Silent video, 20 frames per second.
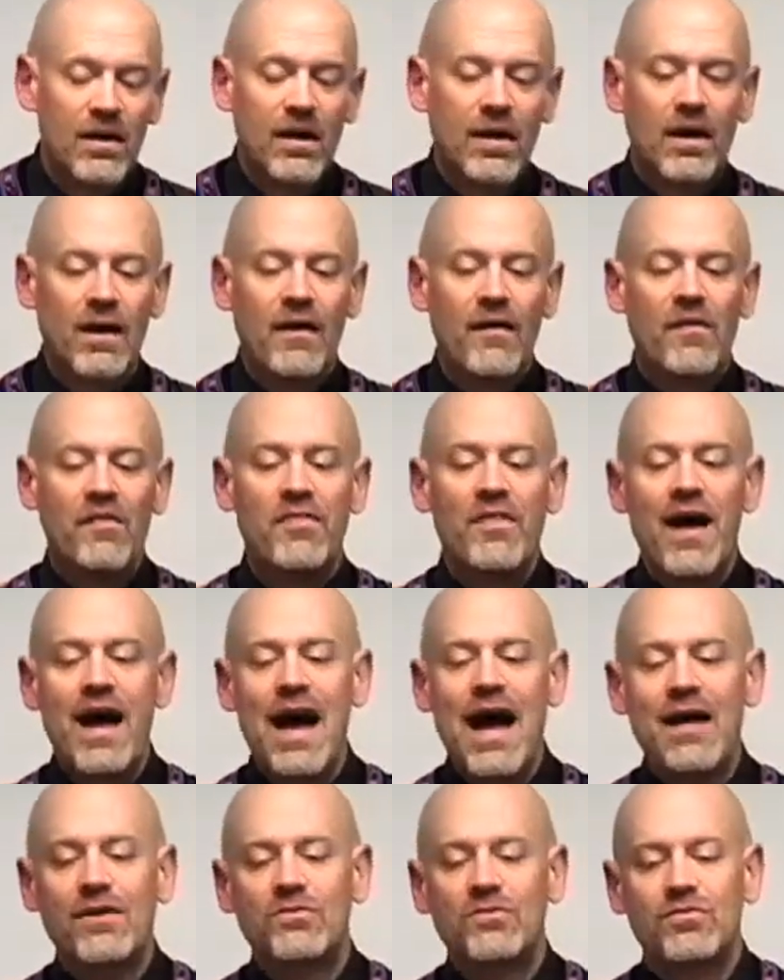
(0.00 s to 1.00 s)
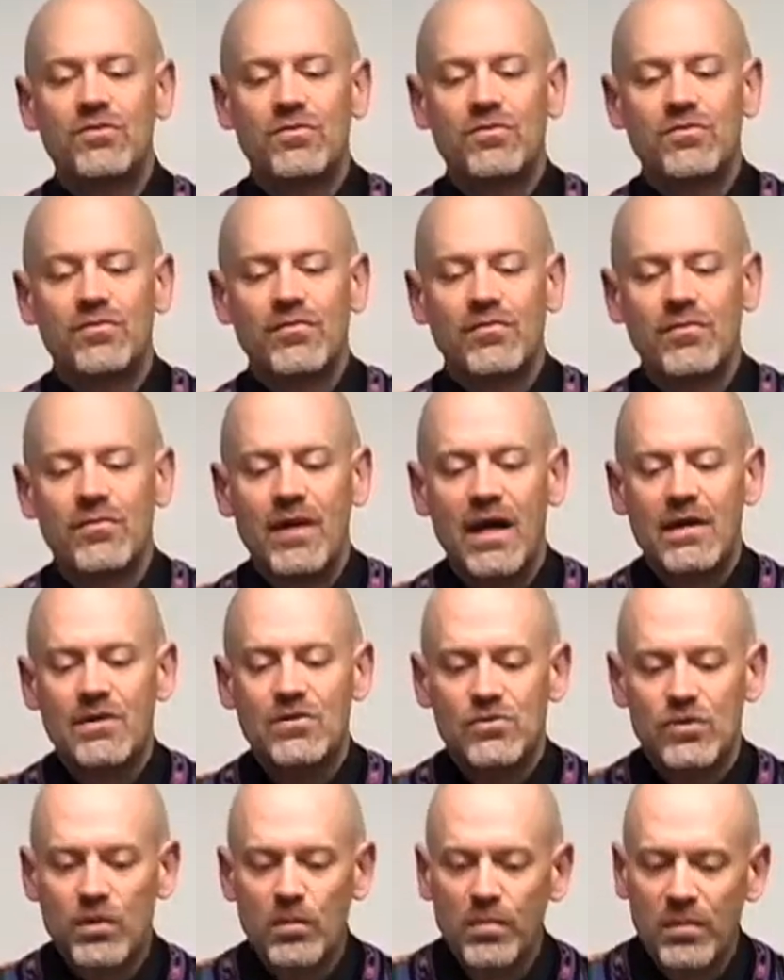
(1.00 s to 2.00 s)
uh, that they
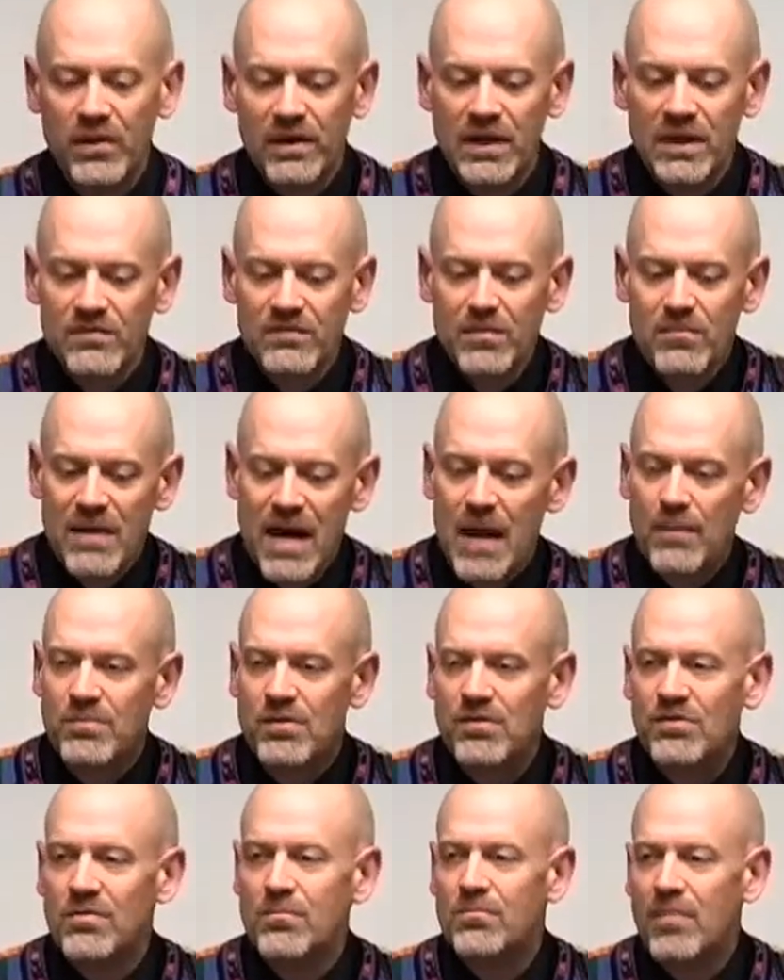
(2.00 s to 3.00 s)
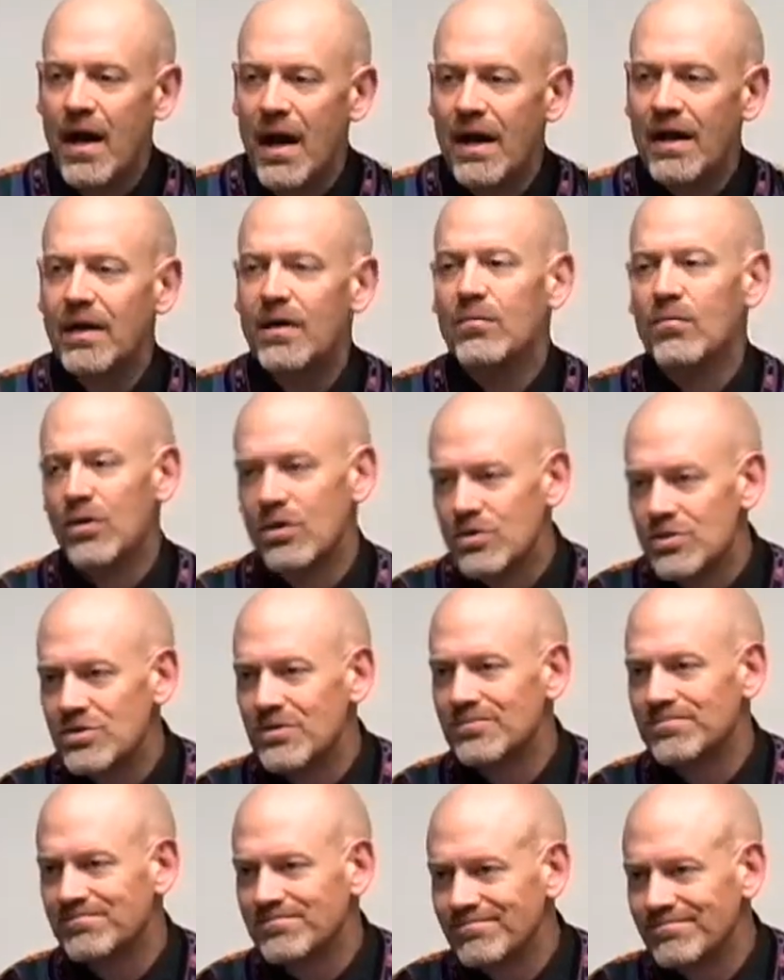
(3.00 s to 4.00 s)
do believe in baptism by
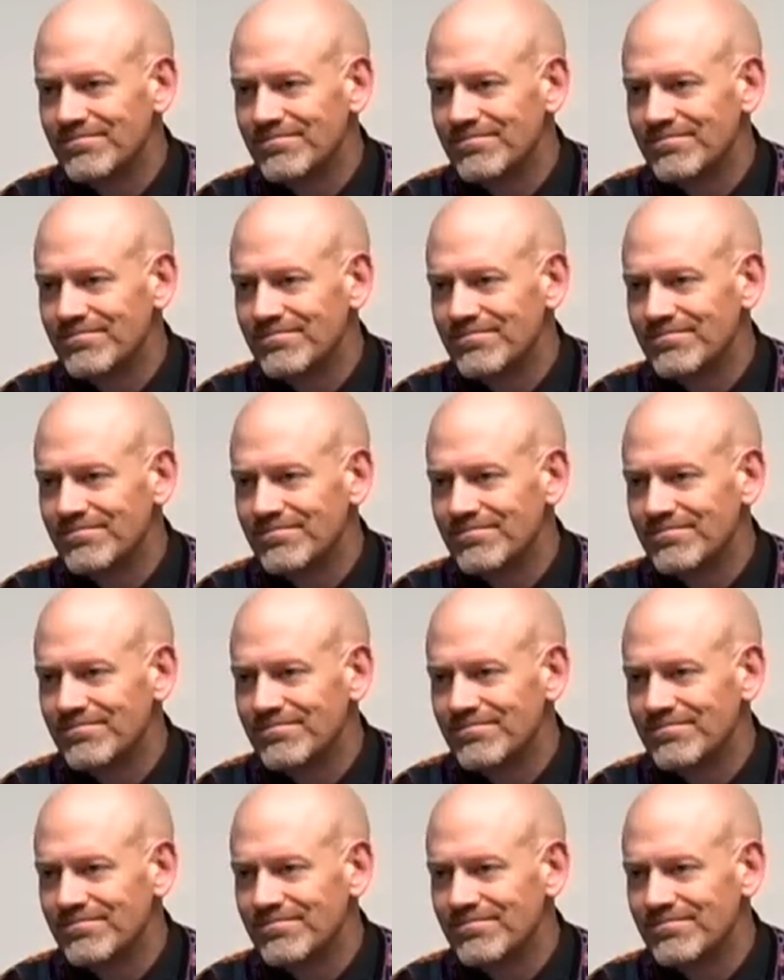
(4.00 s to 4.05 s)
immersion.